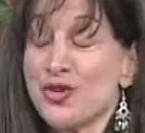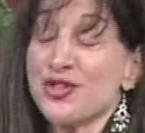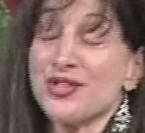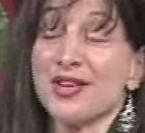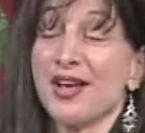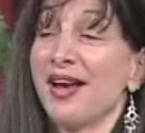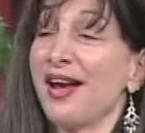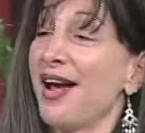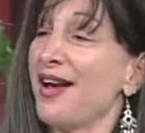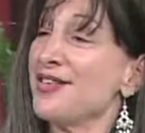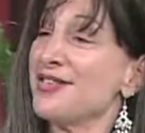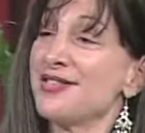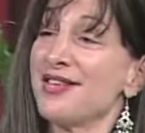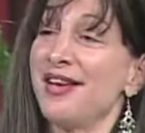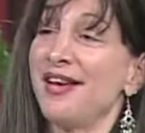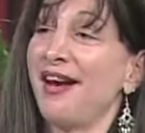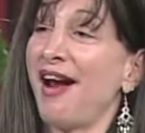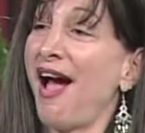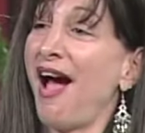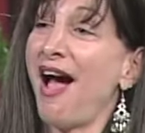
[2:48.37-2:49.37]
just like I
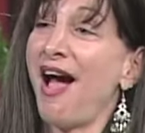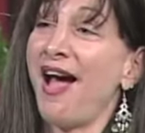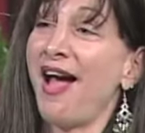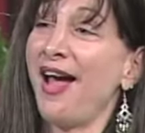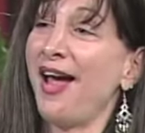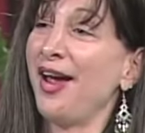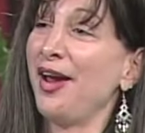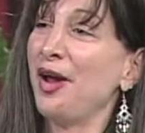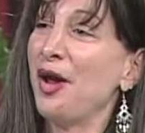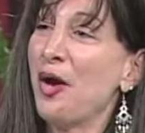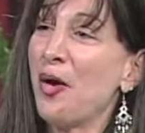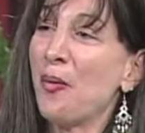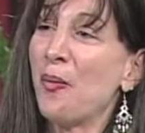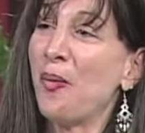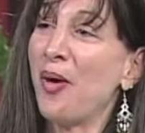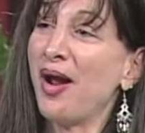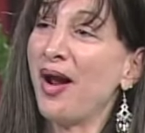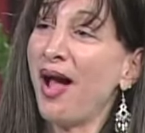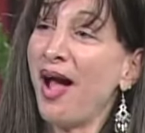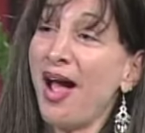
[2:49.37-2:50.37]
said, I
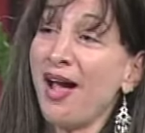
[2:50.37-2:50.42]
want